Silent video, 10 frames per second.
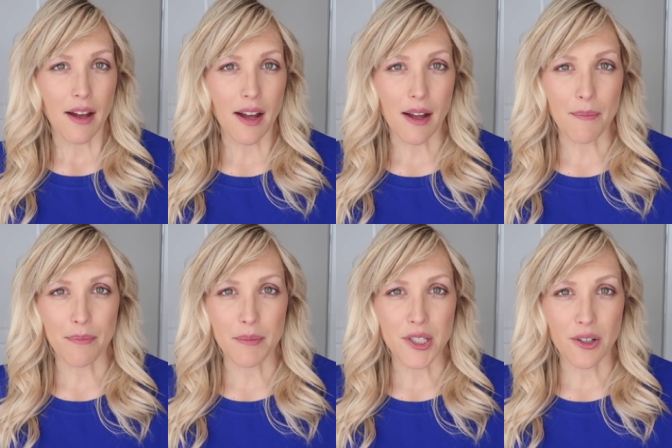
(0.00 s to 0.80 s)
Um,
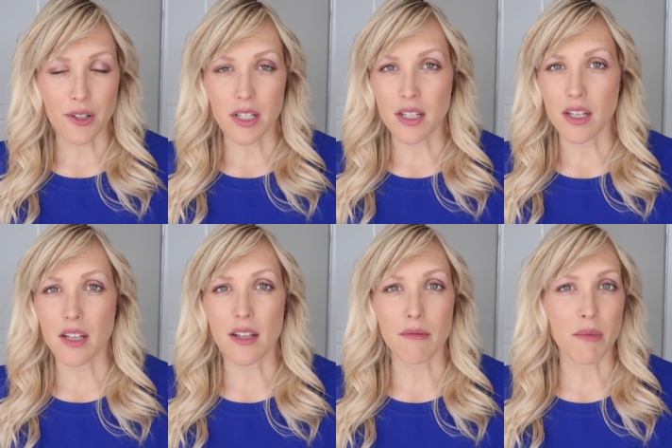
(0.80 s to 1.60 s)

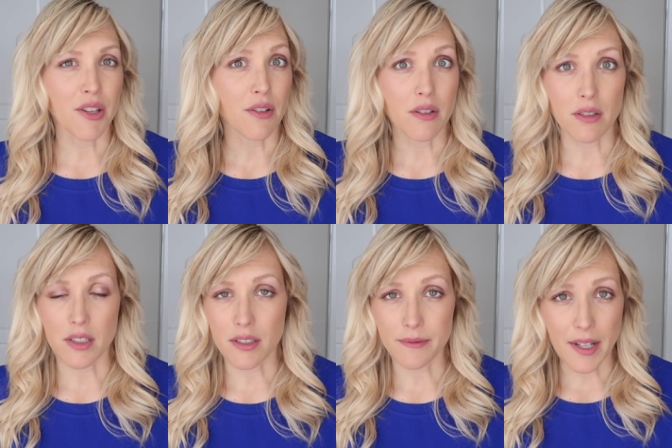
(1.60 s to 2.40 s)
maternity and
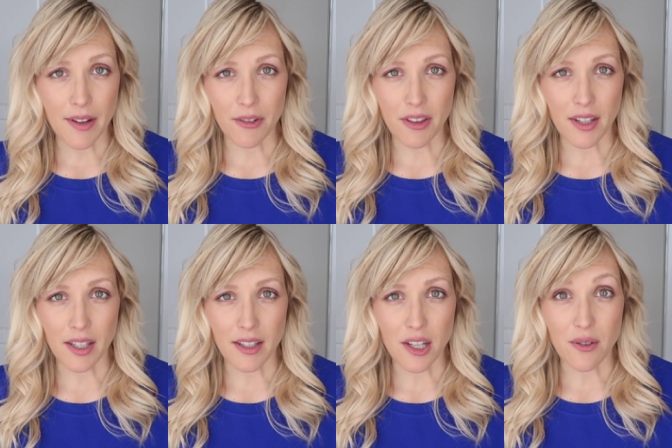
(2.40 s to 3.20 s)
motherhood,
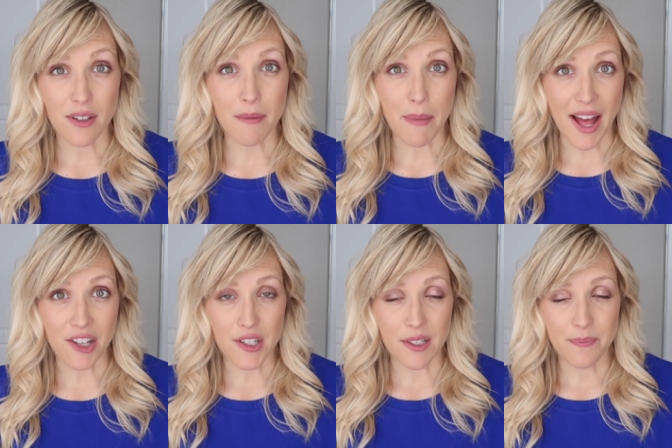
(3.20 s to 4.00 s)
everything that you could
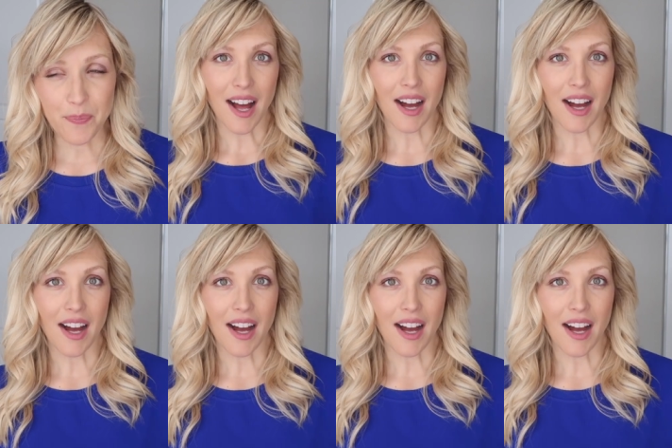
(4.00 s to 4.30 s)
imagine.